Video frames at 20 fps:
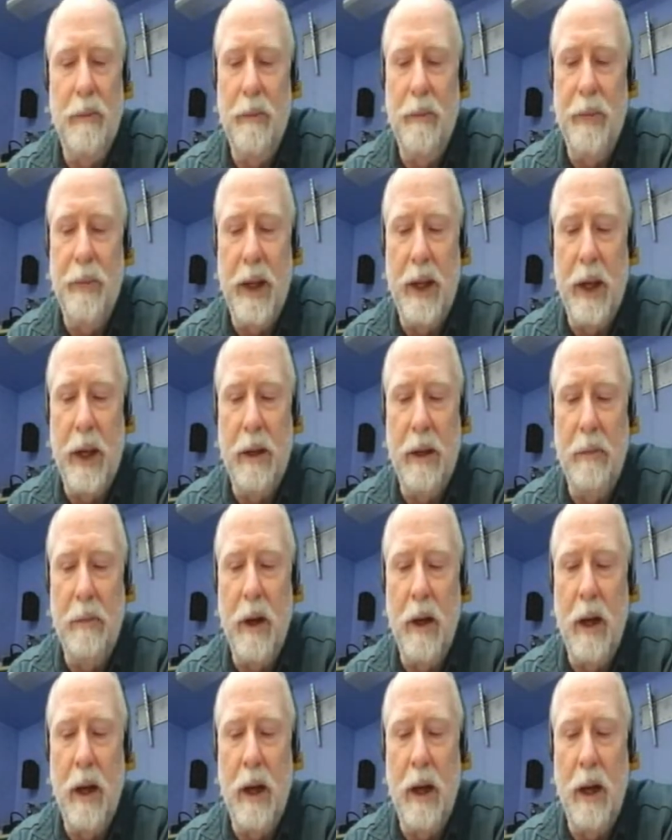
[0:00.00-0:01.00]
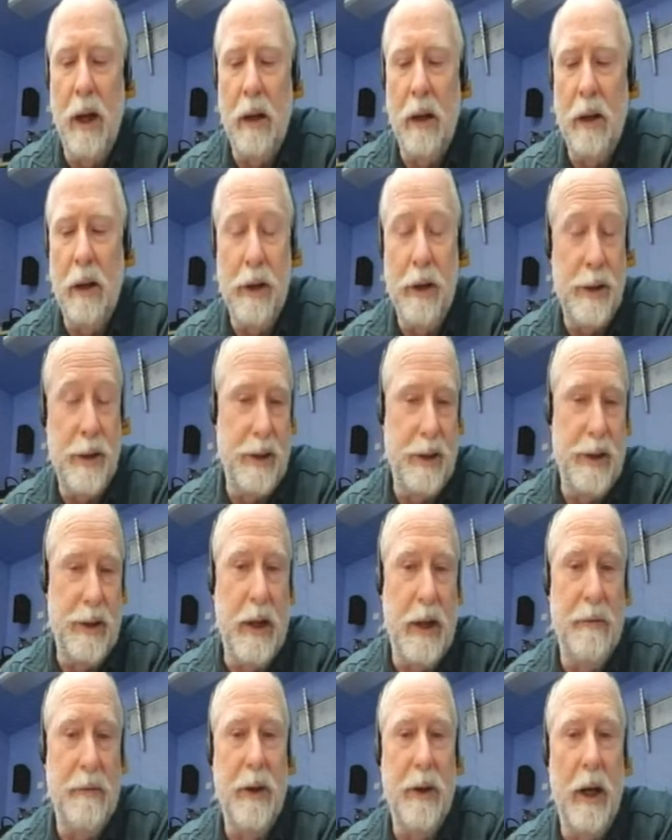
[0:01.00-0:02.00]
uh, a lot of the
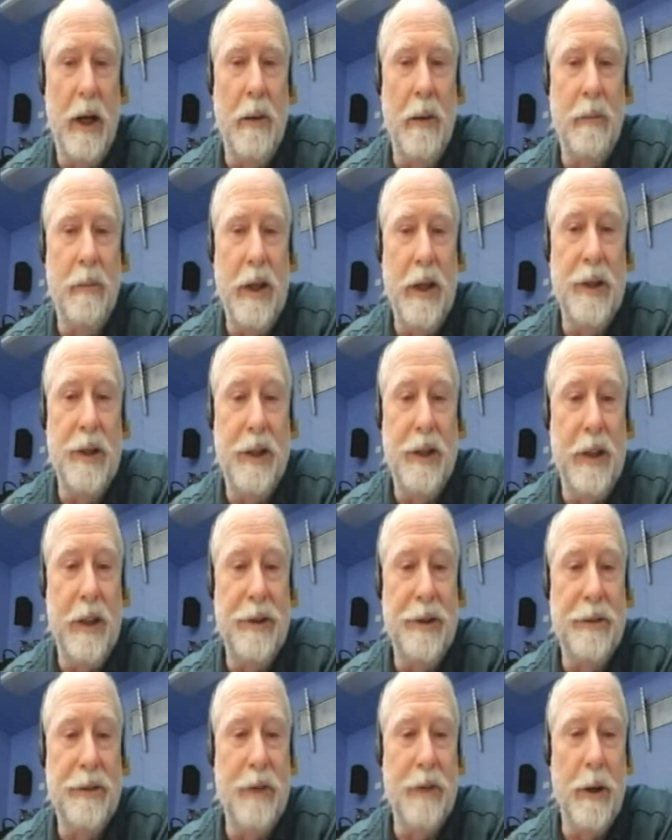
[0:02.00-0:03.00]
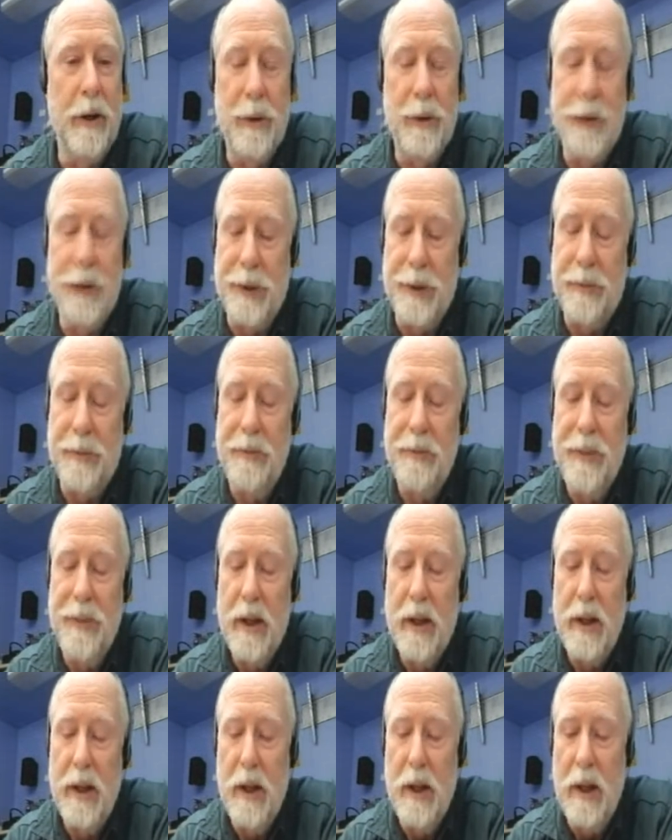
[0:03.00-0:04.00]
stuff um, is, is frozen.
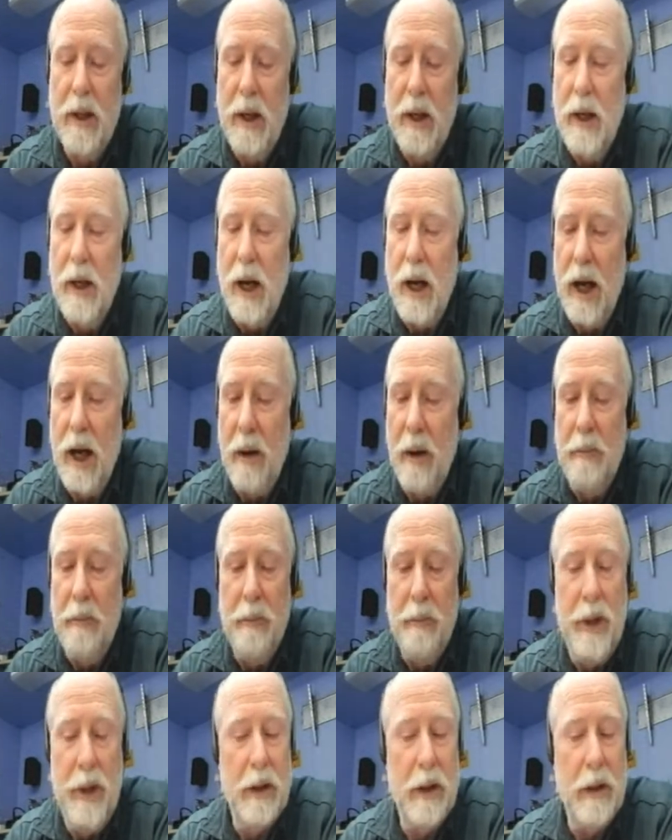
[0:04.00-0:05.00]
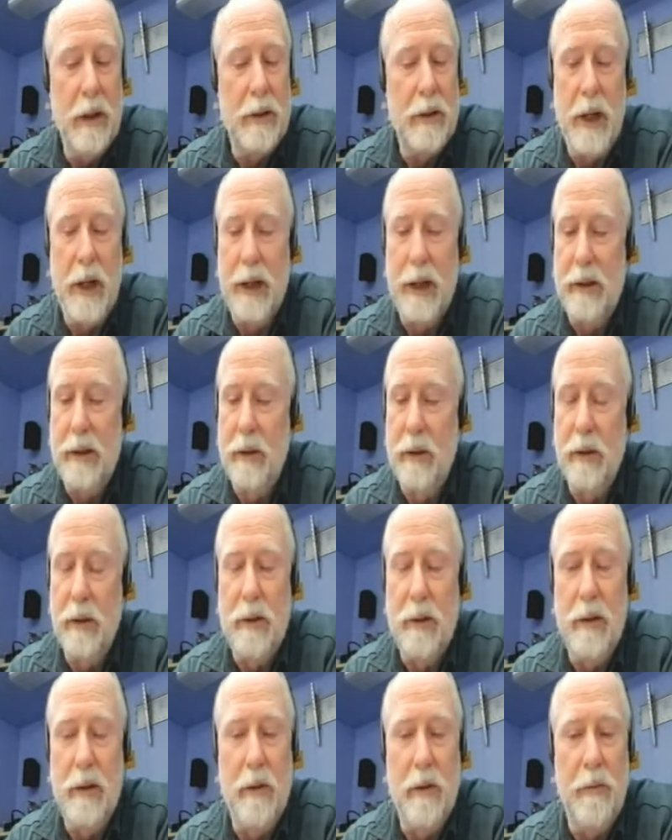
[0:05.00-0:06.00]
Okay. Um, meals like, look,
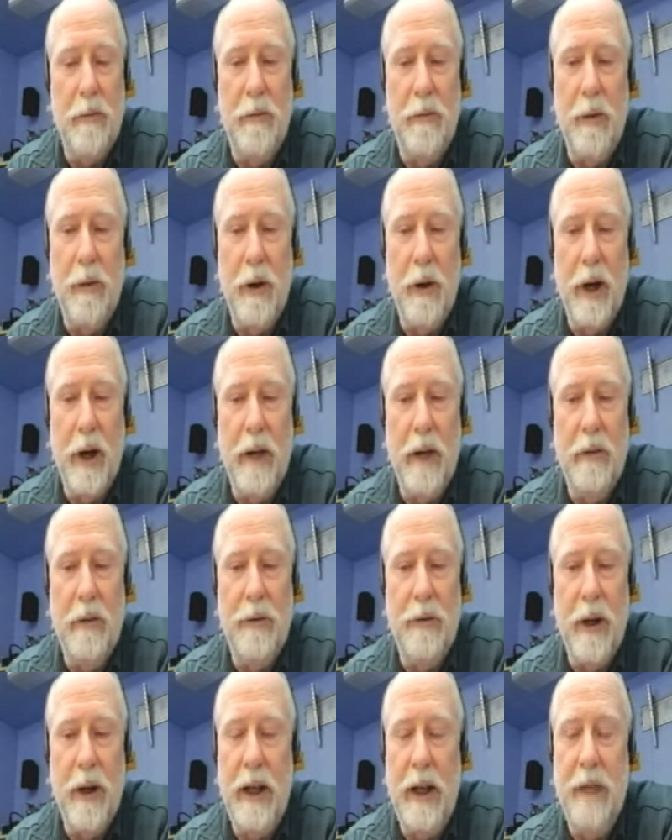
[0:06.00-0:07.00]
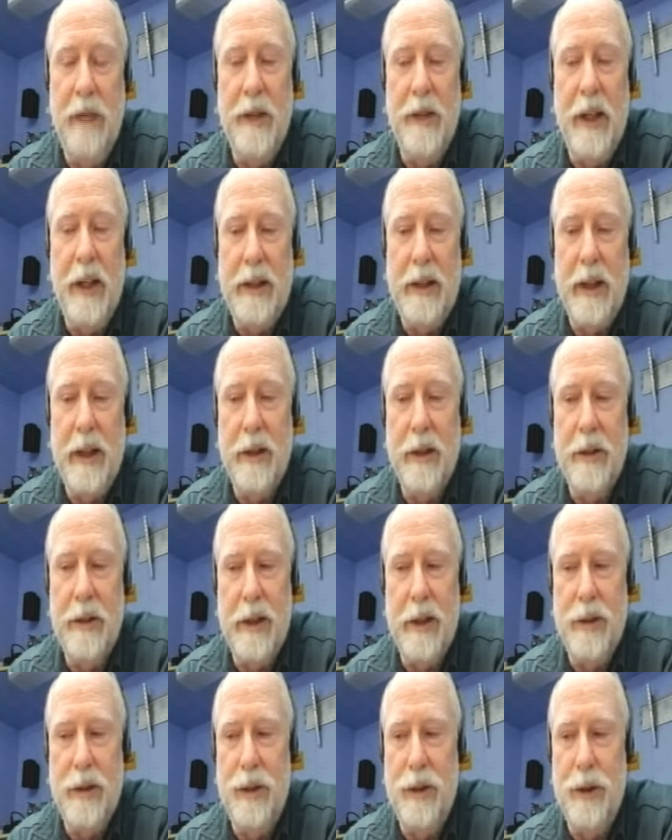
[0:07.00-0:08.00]
for, for evening dinner,
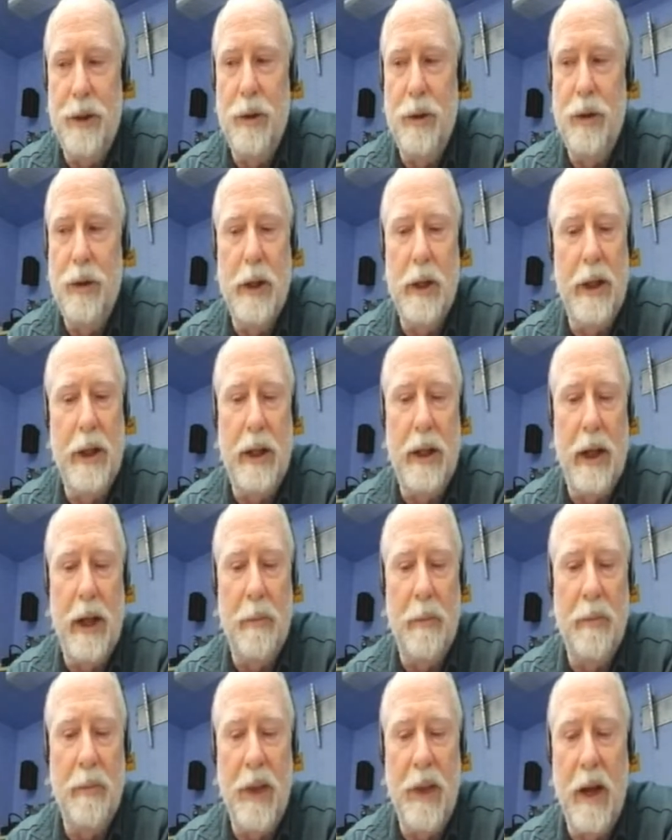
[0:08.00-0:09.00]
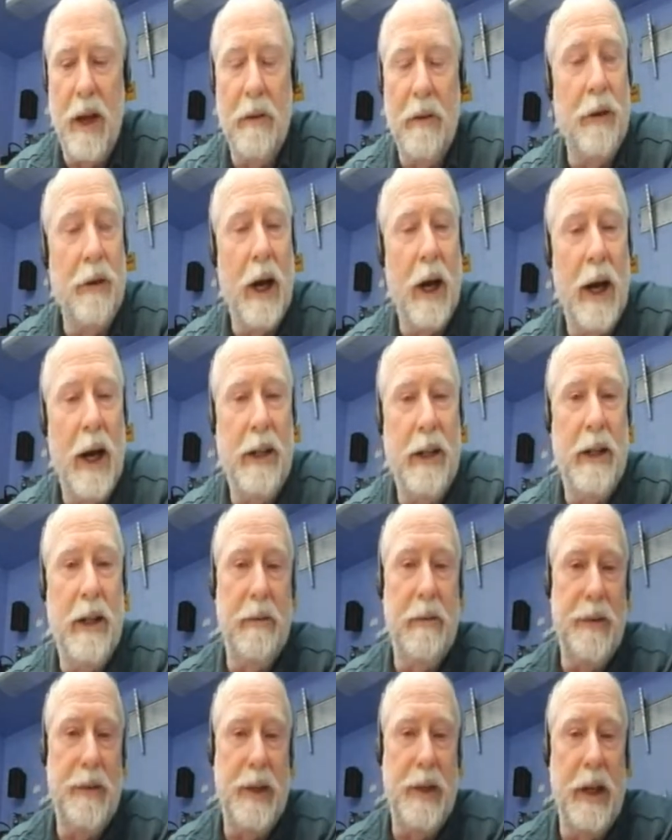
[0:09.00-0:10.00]
there's usually um, a variety of
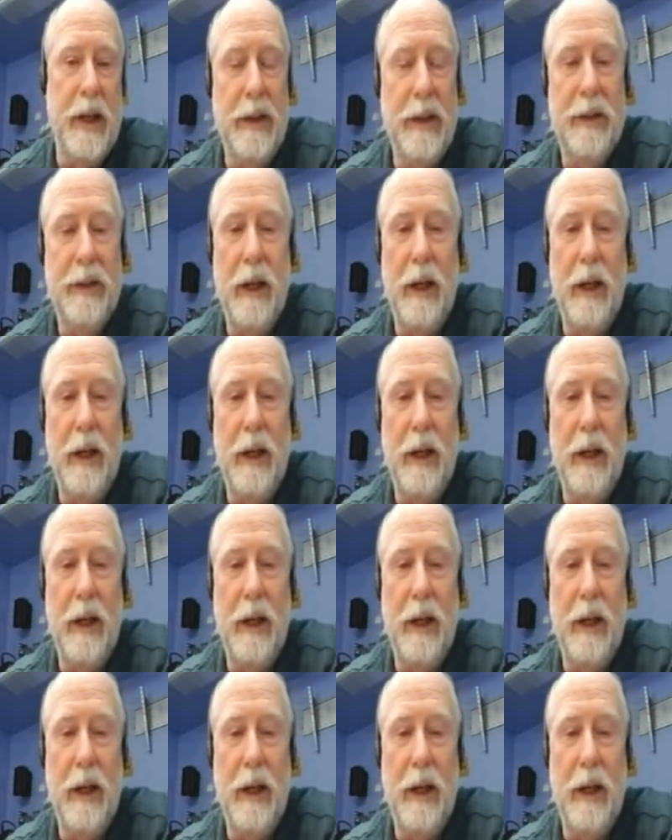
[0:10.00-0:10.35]
things.